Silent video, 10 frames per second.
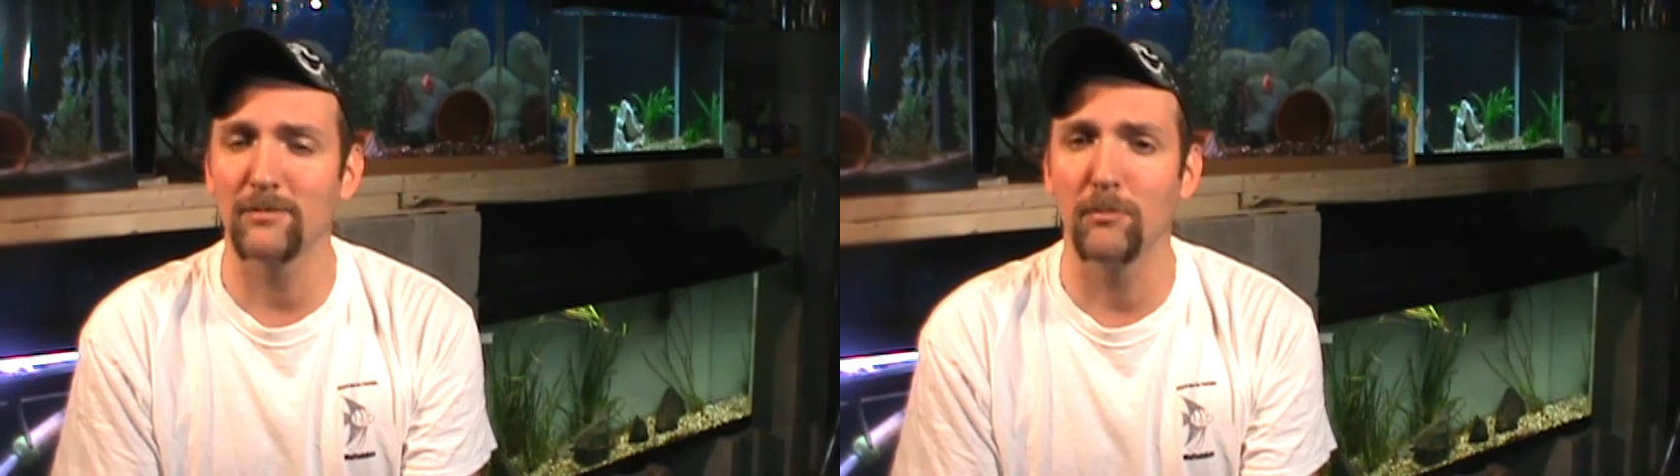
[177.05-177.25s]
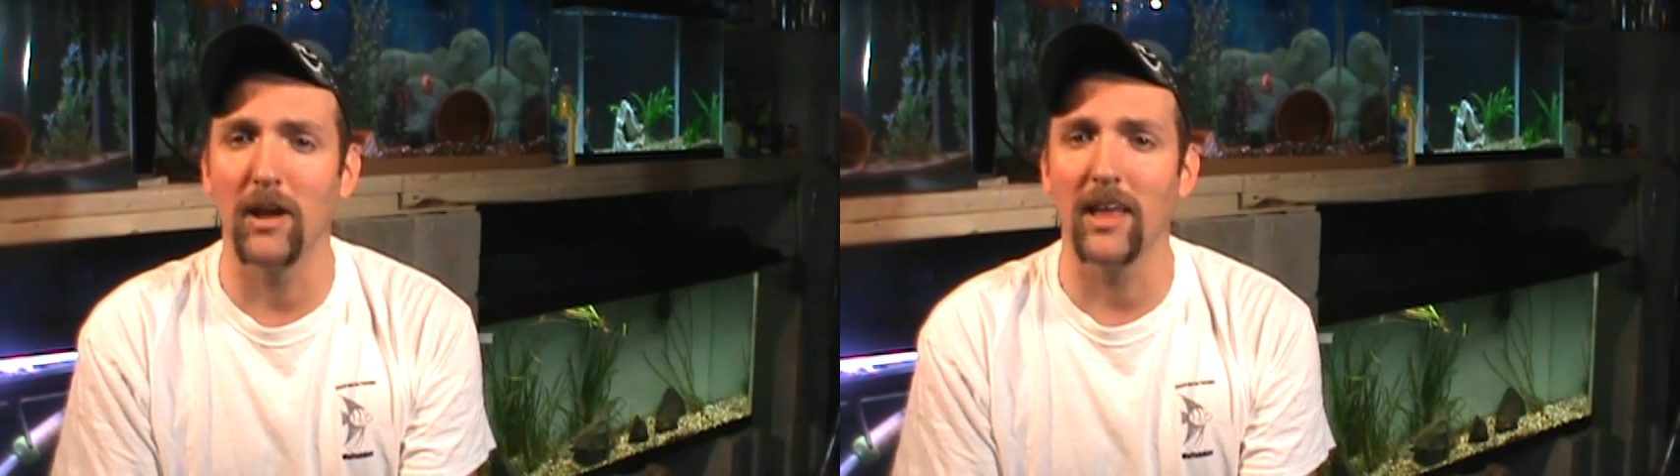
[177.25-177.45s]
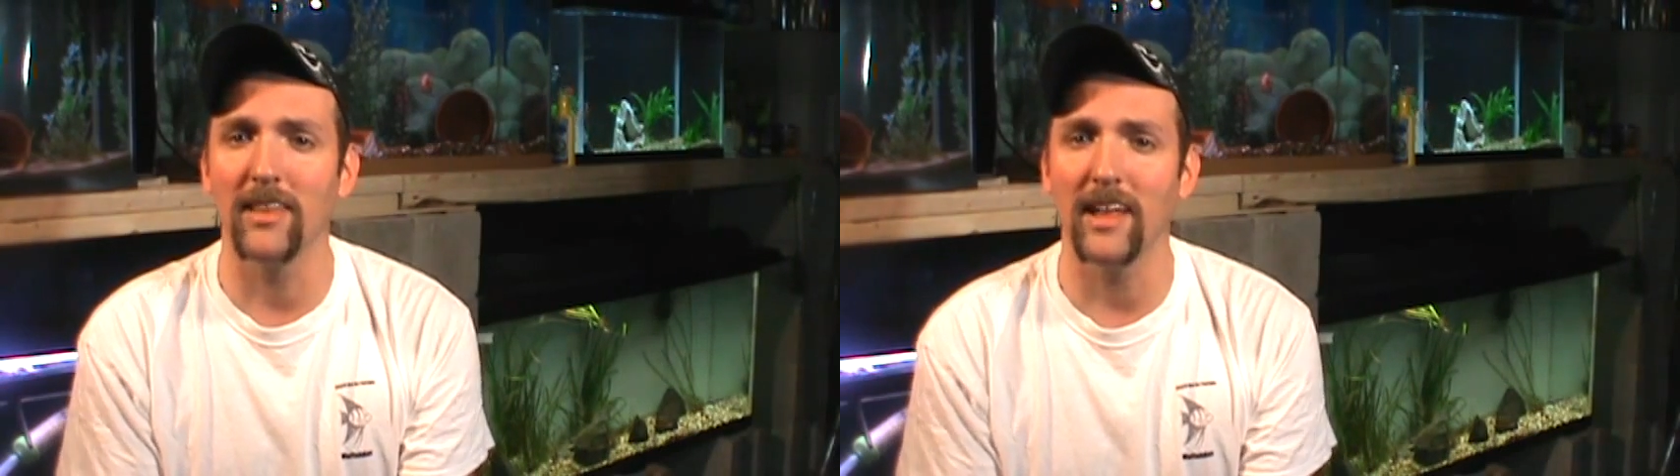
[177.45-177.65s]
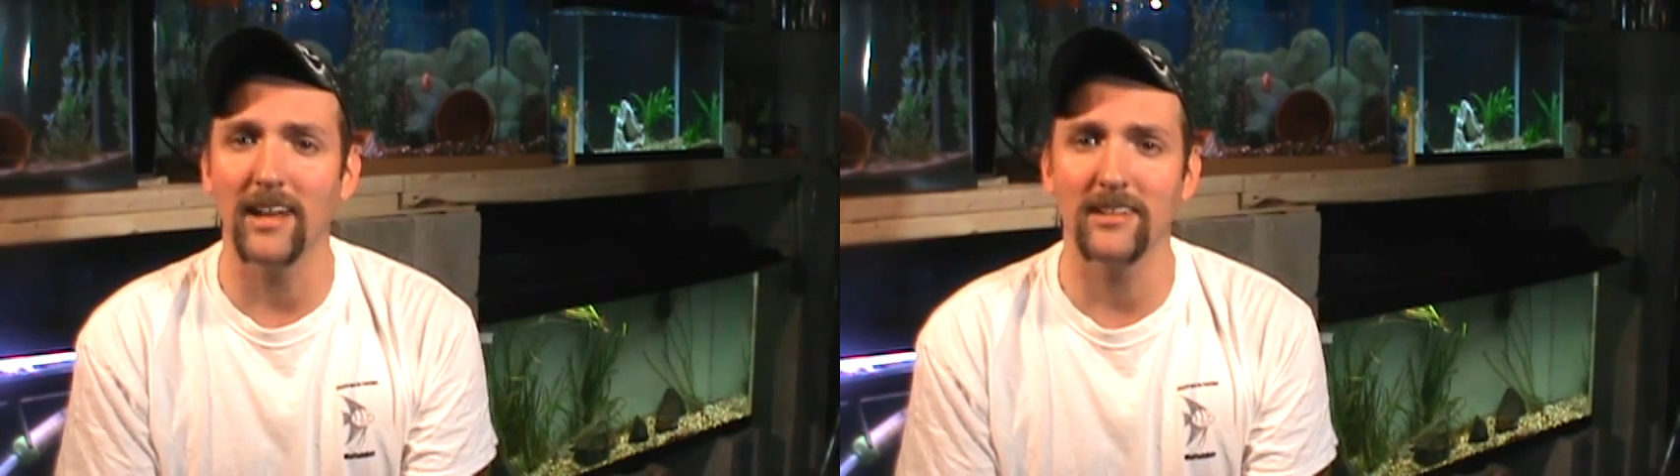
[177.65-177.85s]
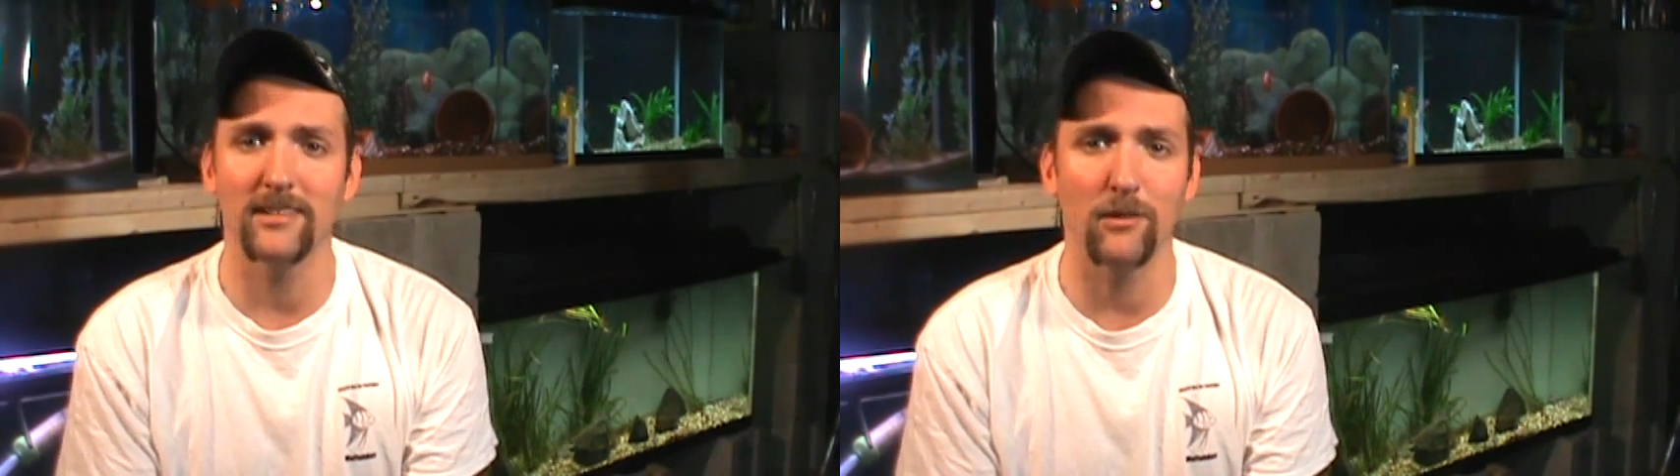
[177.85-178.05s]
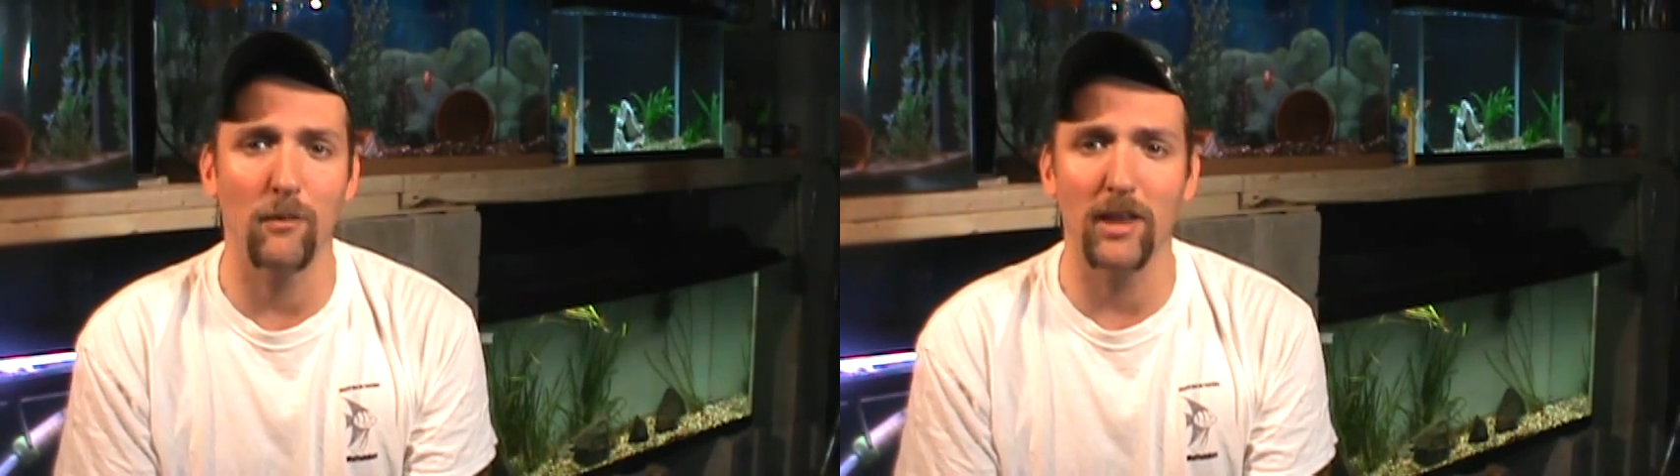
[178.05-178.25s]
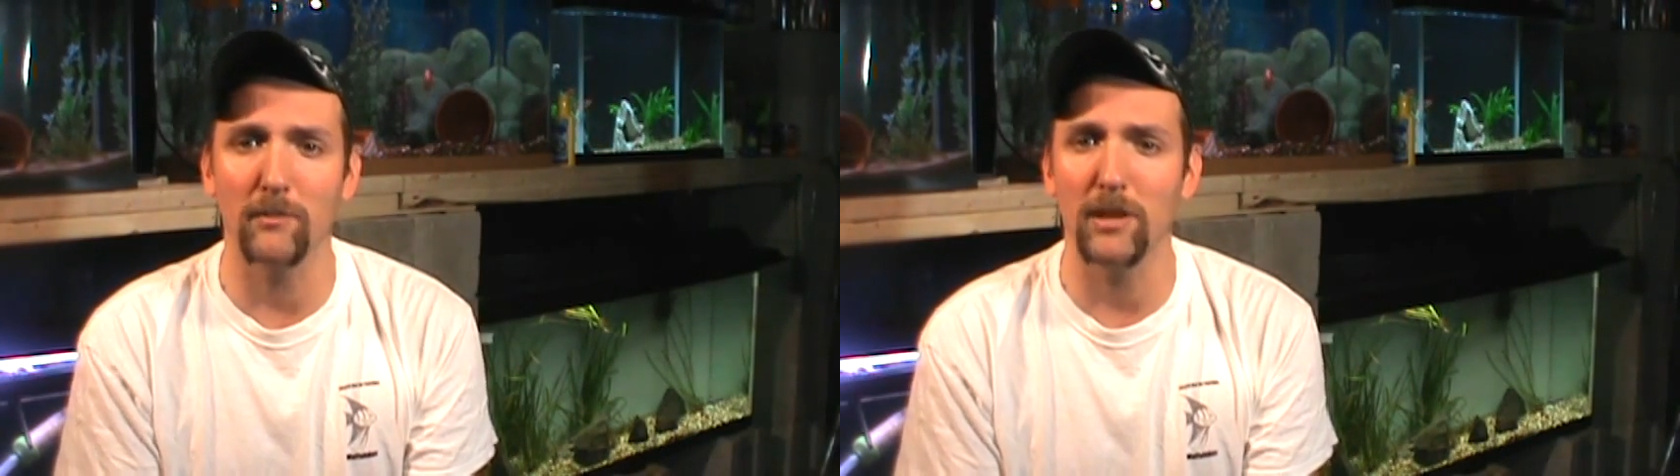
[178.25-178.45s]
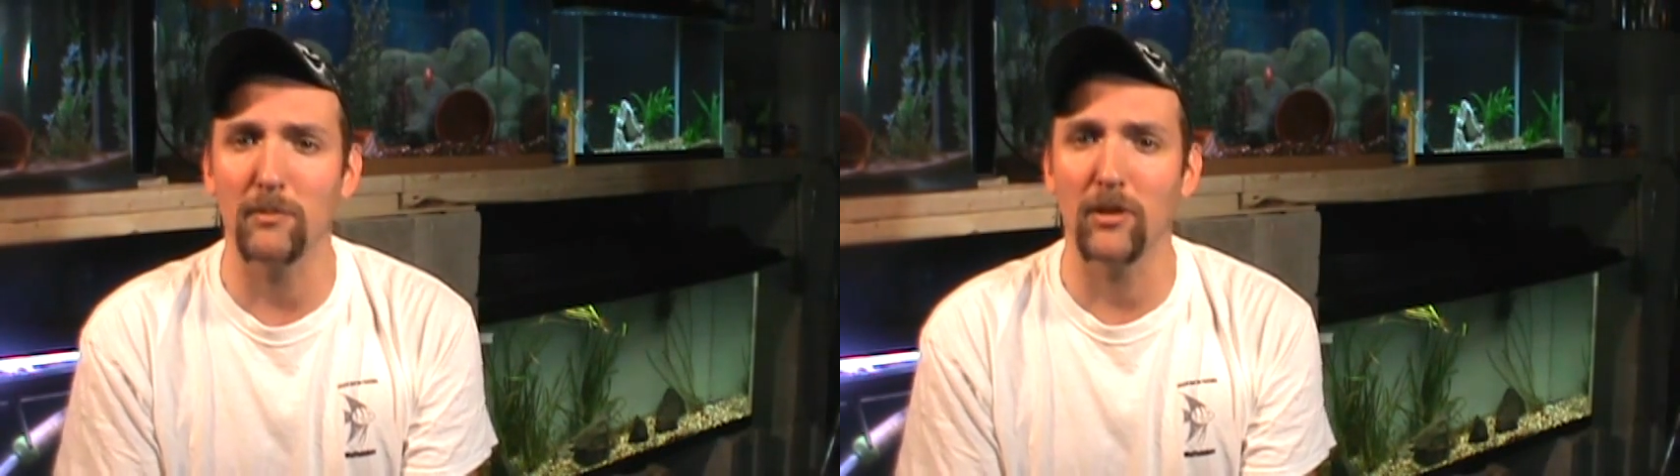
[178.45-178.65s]
but that is the way
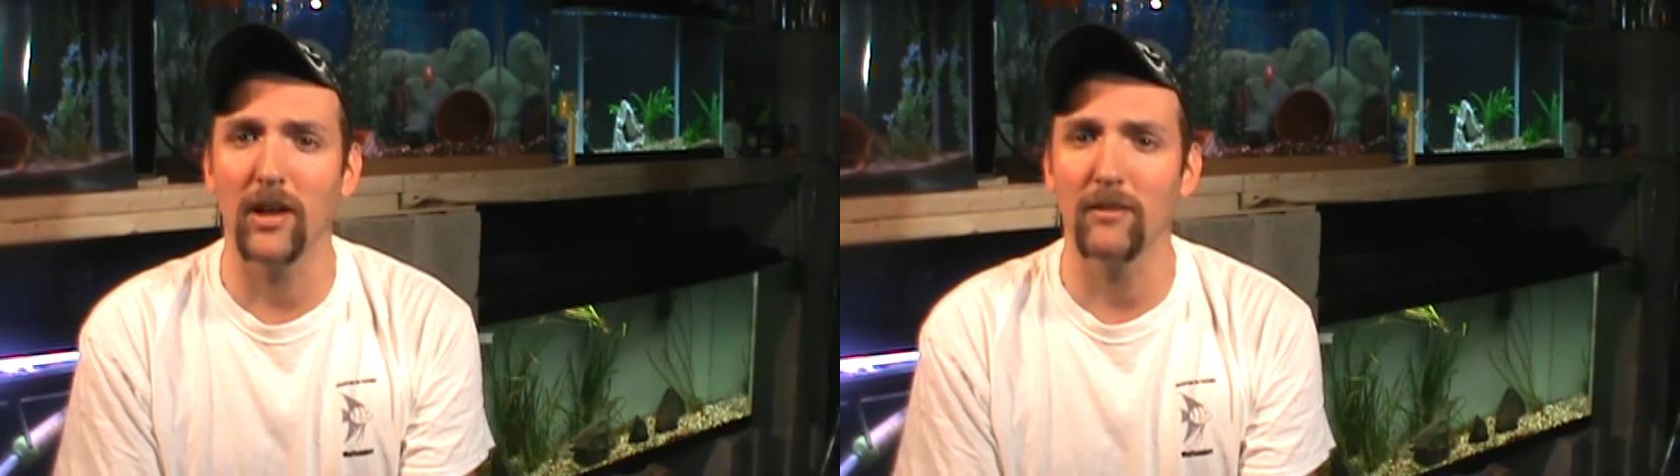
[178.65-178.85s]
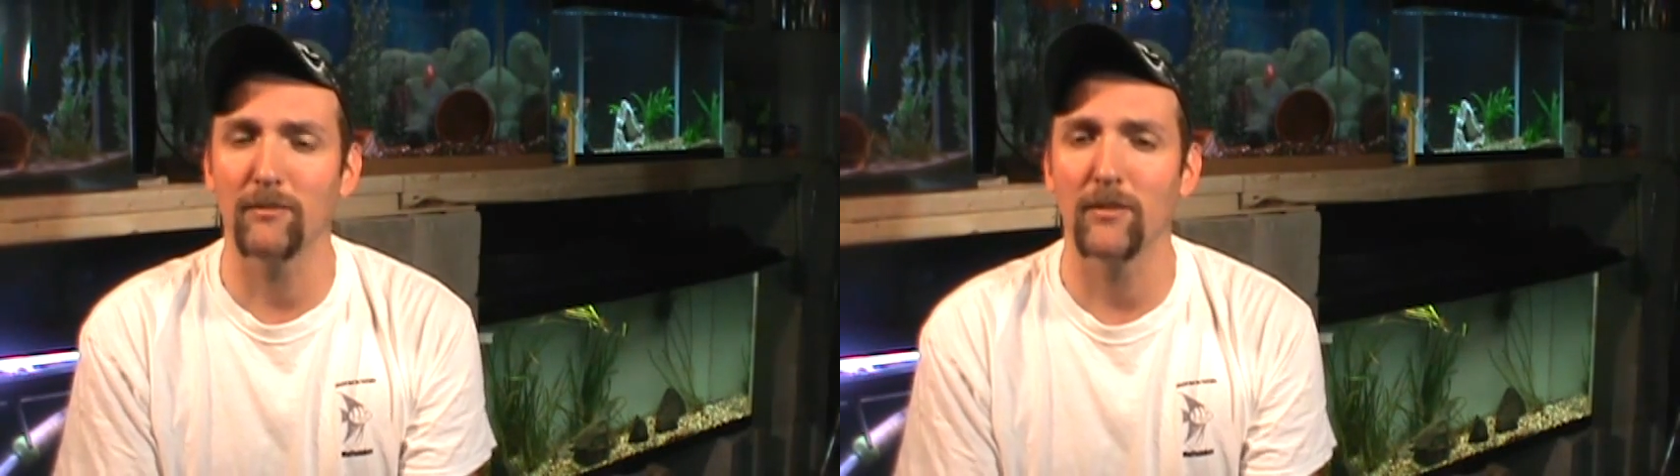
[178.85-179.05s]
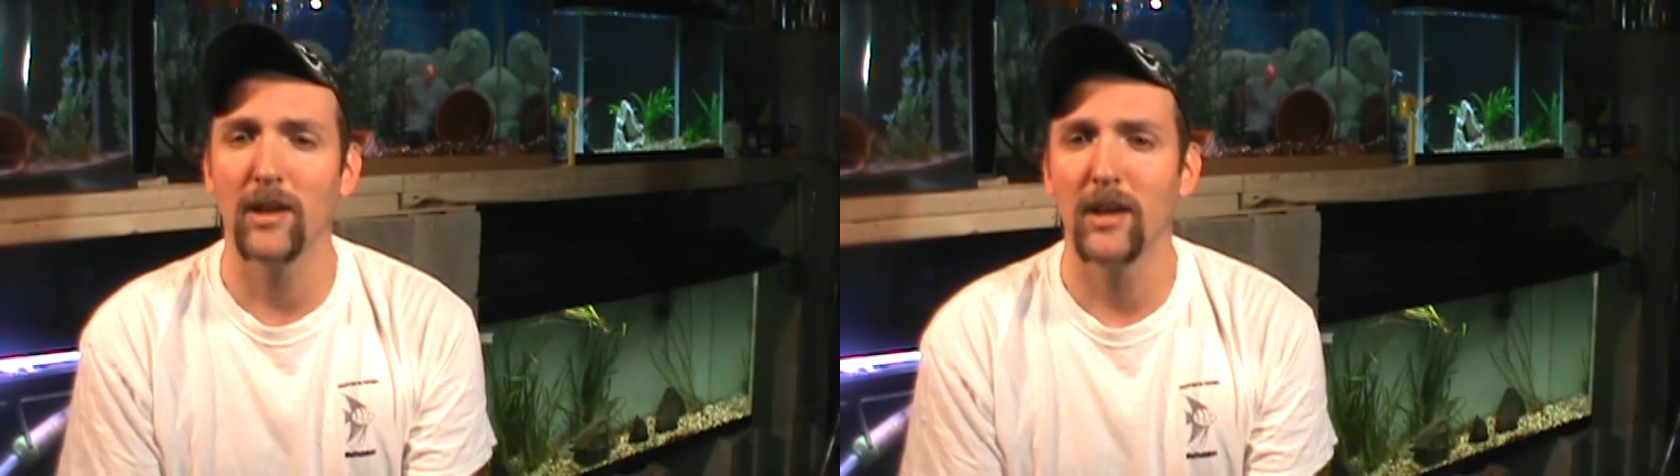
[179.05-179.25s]
that people have